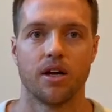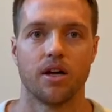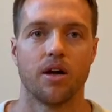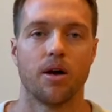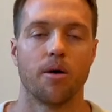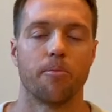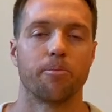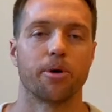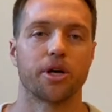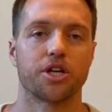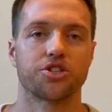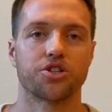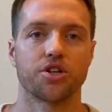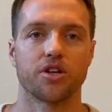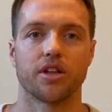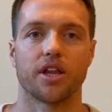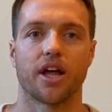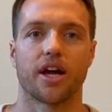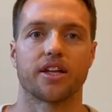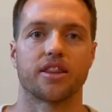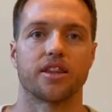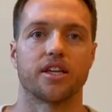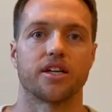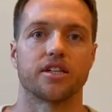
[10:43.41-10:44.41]
Picture it
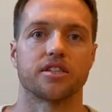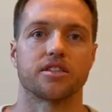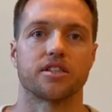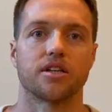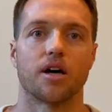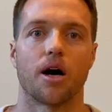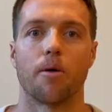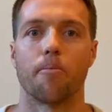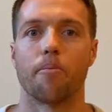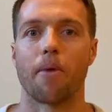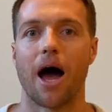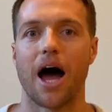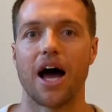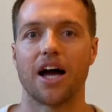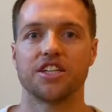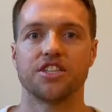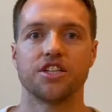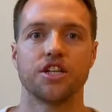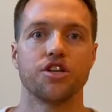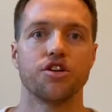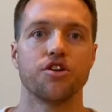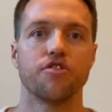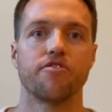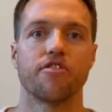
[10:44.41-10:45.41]
like this.
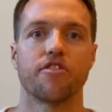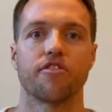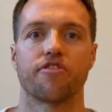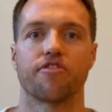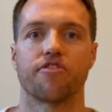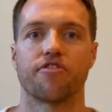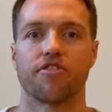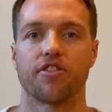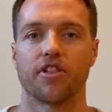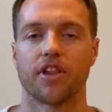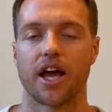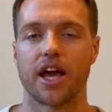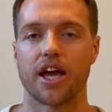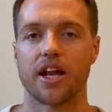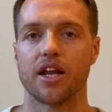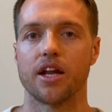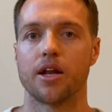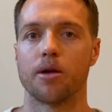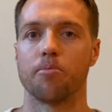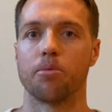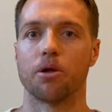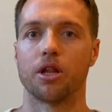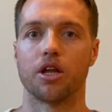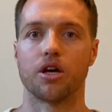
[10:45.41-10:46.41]
Imagine you've inflated a
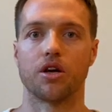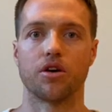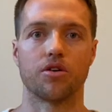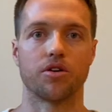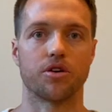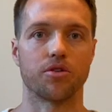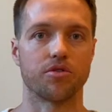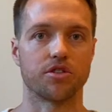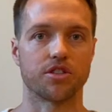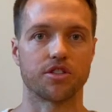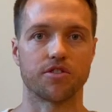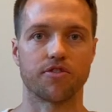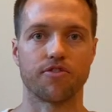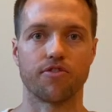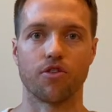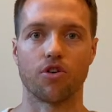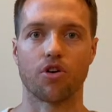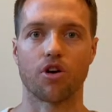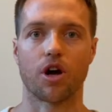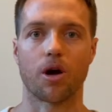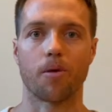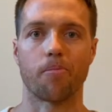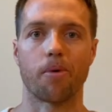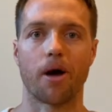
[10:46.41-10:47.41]
balloon to its full
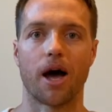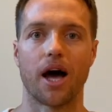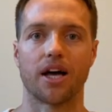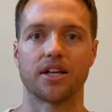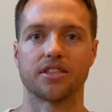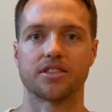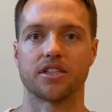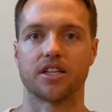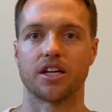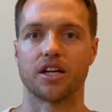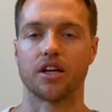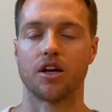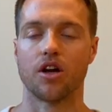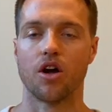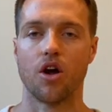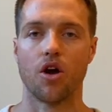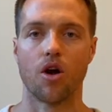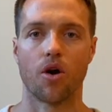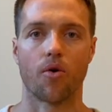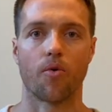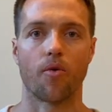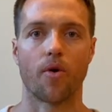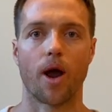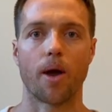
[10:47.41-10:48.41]
capacity
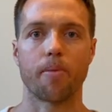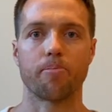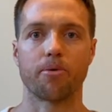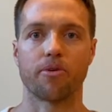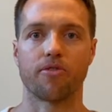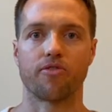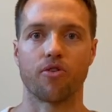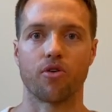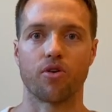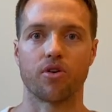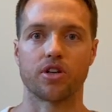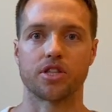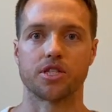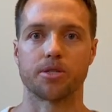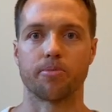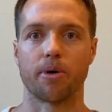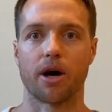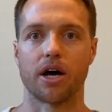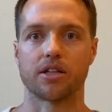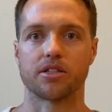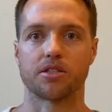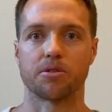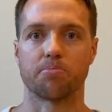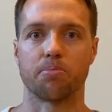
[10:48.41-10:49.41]
right before it's
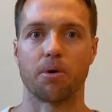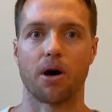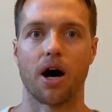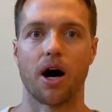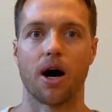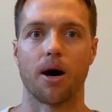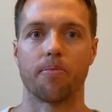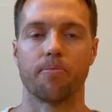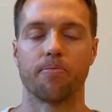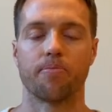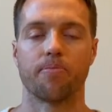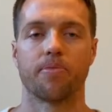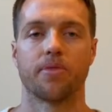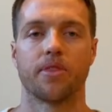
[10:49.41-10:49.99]
about to pop.